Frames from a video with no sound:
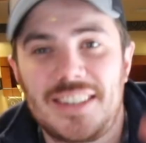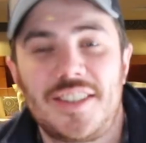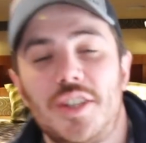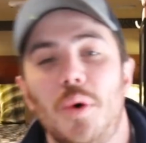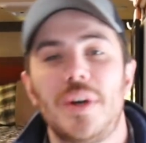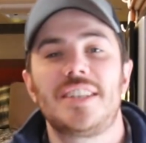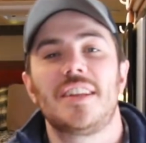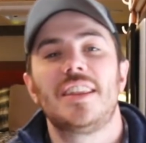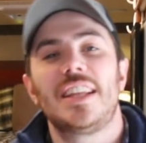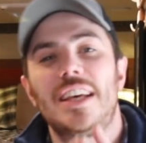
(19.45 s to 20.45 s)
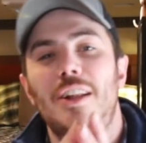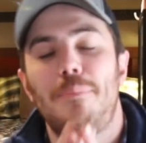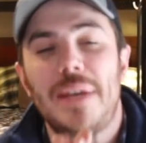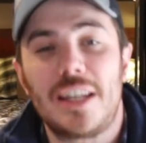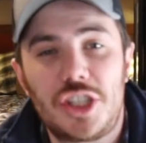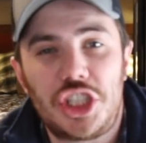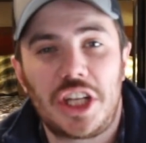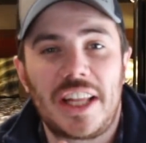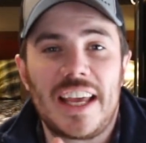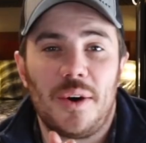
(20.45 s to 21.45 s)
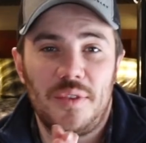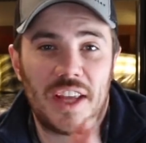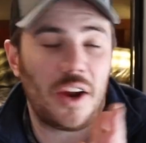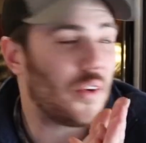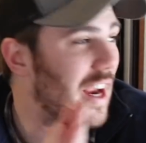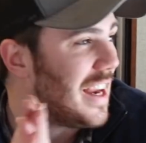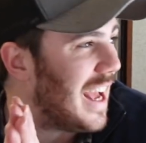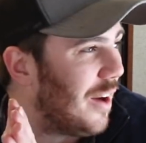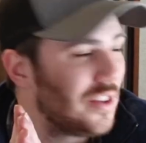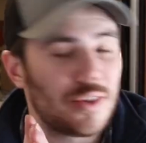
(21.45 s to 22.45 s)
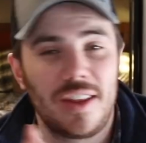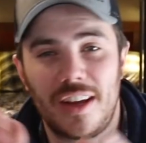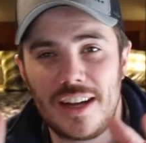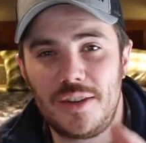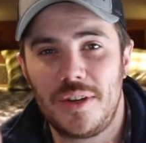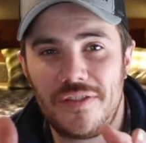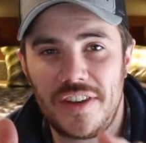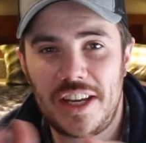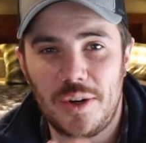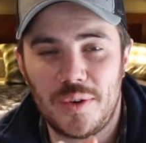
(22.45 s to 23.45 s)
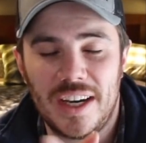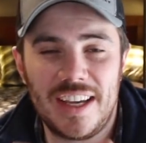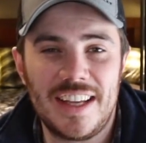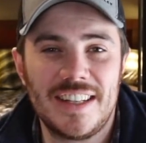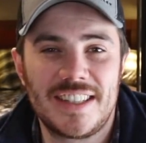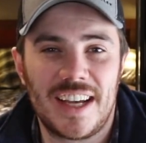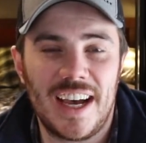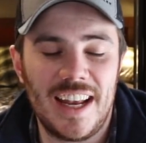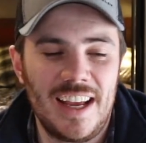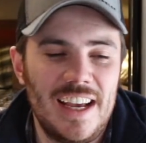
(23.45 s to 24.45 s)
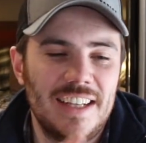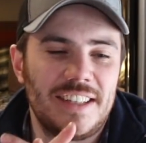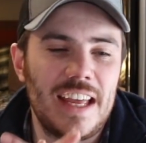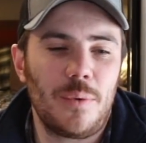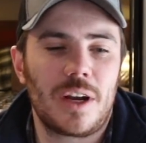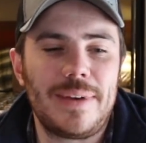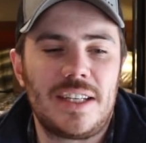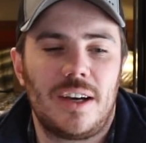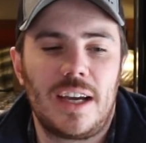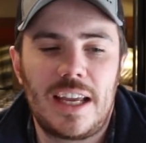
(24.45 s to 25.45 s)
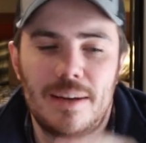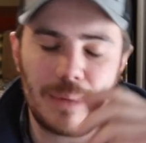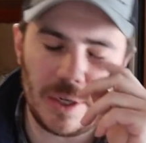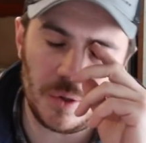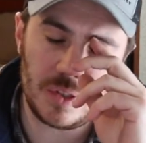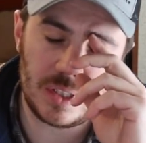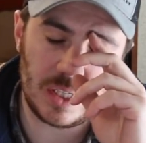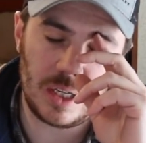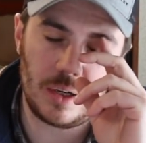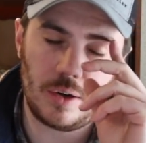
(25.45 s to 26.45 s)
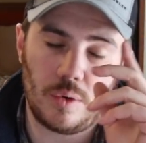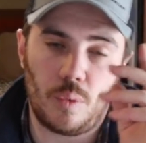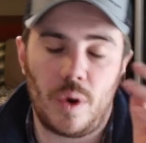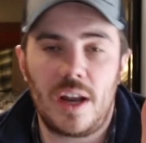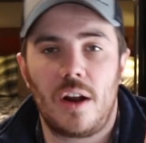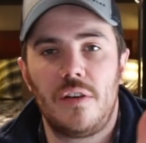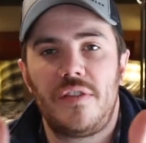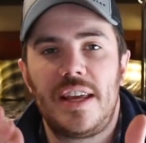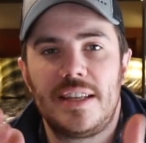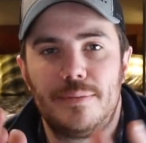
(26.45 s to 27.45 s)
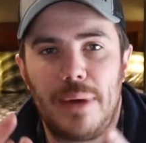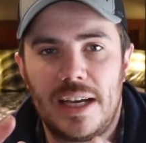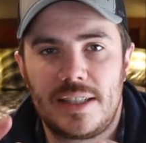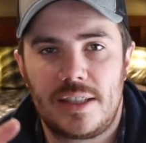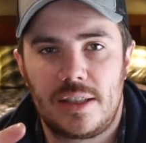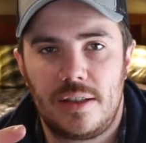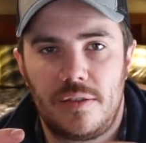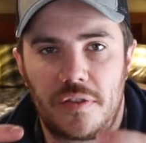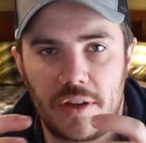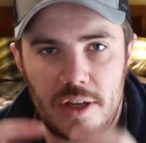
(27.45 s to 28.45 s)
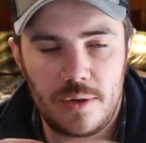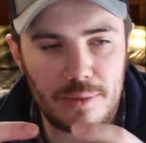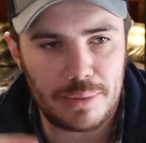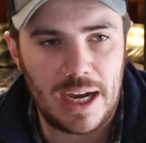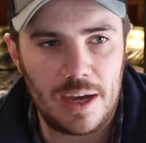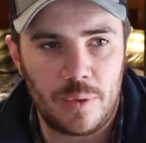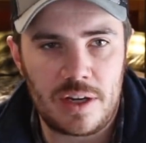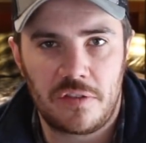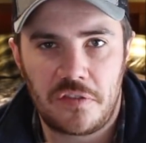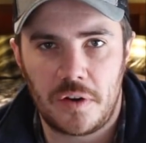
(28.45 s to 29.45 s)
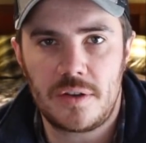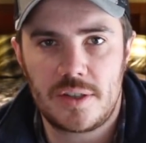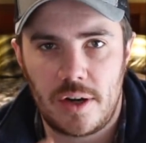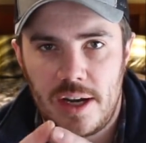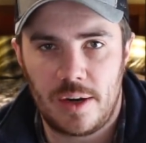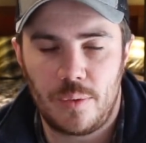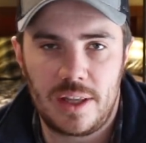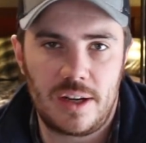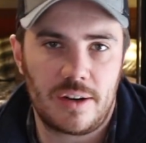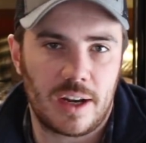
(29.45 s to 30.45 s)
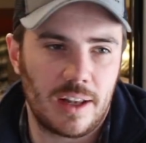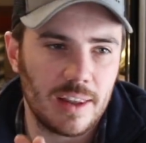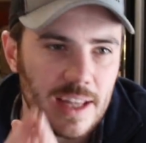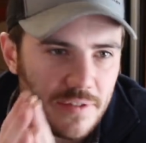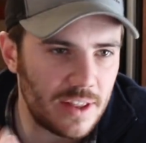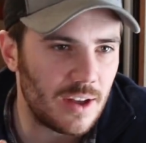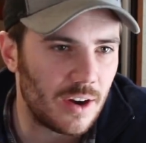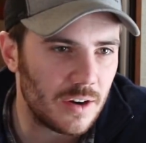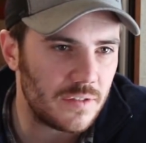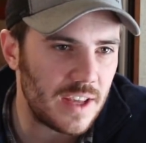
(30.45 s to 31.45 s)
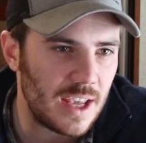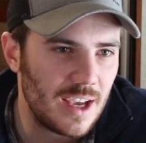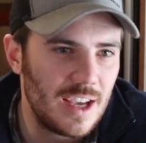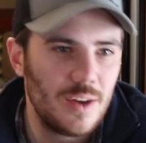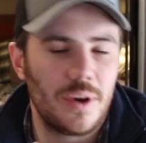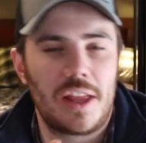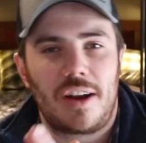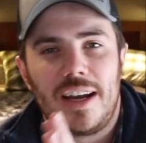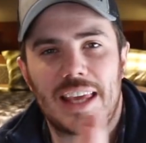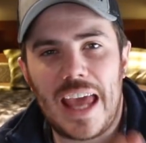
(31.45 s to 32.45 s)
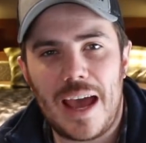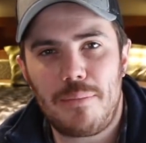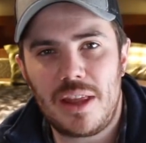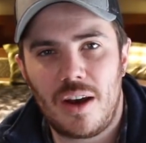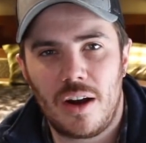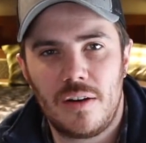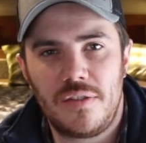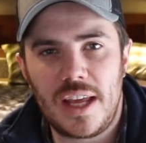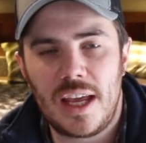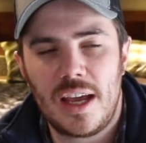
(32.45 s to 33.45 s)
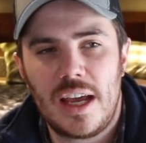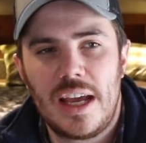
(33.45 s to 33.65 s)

So it's a little bit chilly out there right now, so I thought I'd do a video inside. Today we're going to be talking about what RV is best for you to buy when you're first starting out, whether you're going to live in the RV, whether you're going to camp in the RV.